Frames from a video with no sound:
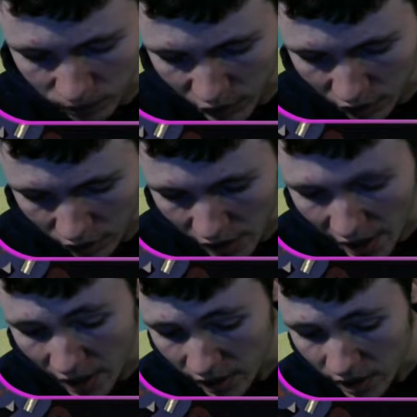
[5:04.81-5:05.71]
But
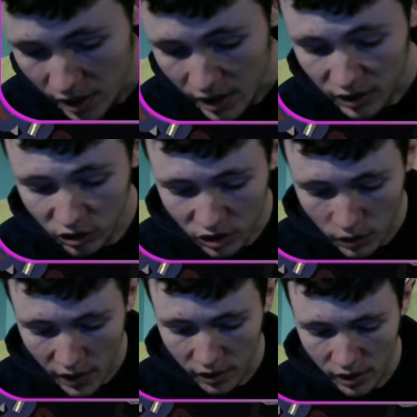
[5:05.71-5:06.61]
yeah, he's also
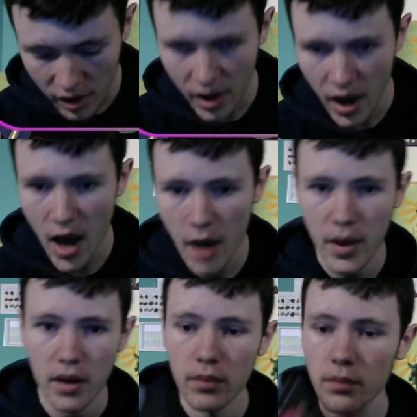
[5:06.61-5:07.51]
wearing the
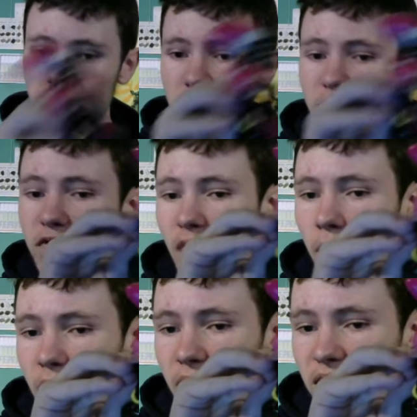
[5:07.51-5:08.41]
armour
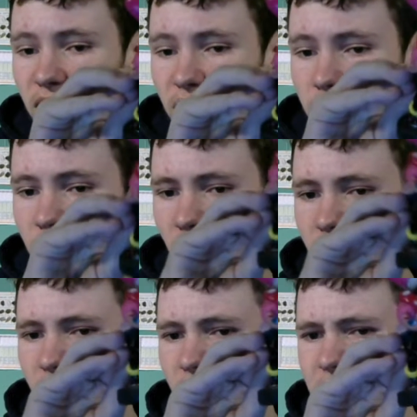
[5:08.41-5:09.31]
from this. I
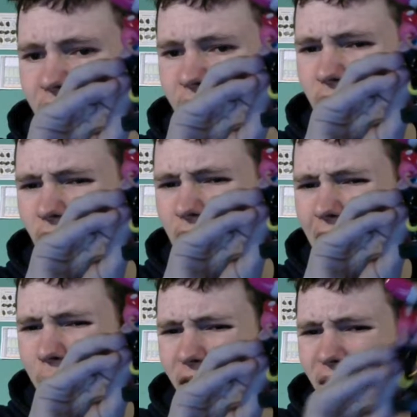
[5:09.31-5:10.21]
think it's like the Null
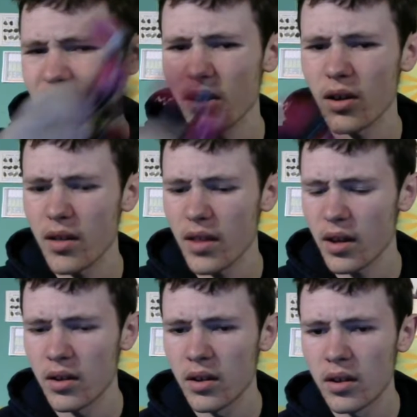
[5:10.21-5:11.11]
Armour, is it? Or
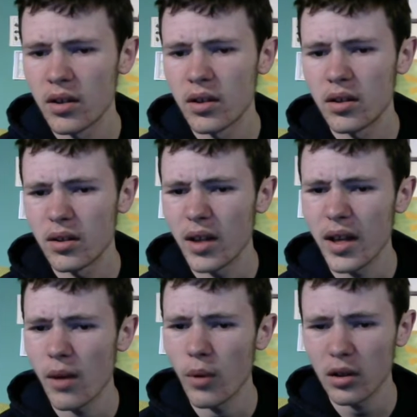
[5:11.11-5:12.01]
the
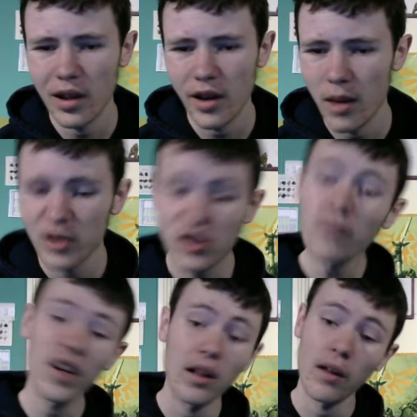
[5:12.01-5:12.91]
Neo Octoling Armour?
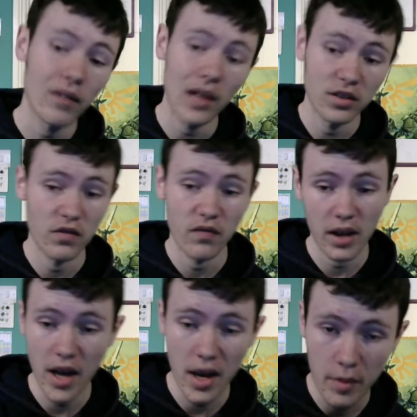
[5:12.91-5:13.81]
Something along the lines of that
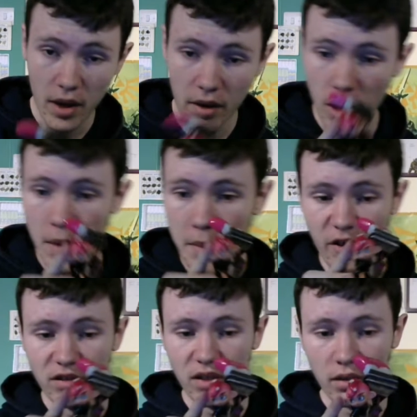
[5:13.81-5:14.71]
name. Can't remember
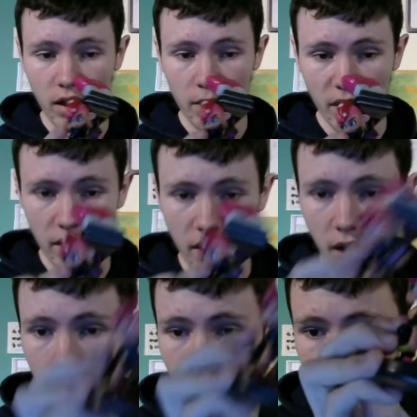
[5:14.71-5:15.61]
exactly, but
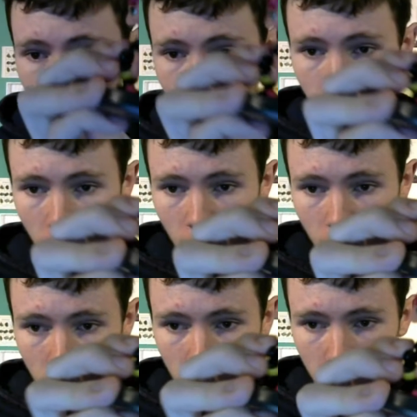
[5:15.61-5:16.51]
yeah.
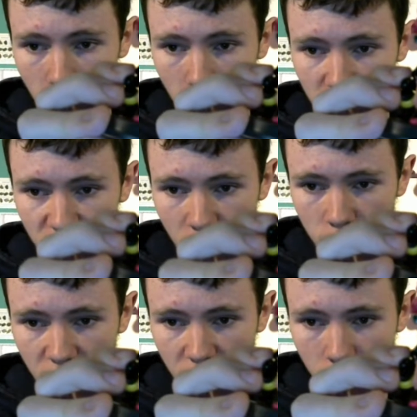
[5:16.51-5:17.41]
Also
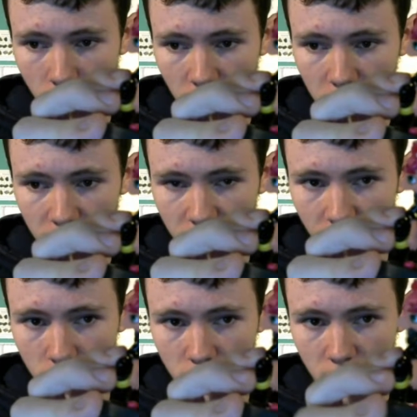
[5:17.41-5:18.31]
pretty well
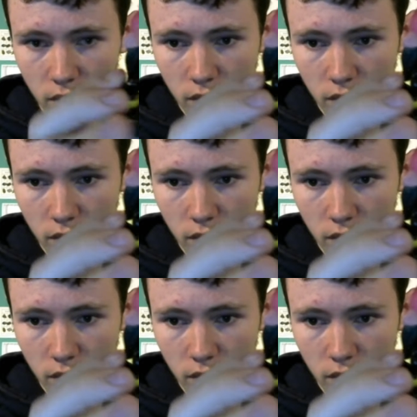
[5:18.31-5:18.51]
detailed.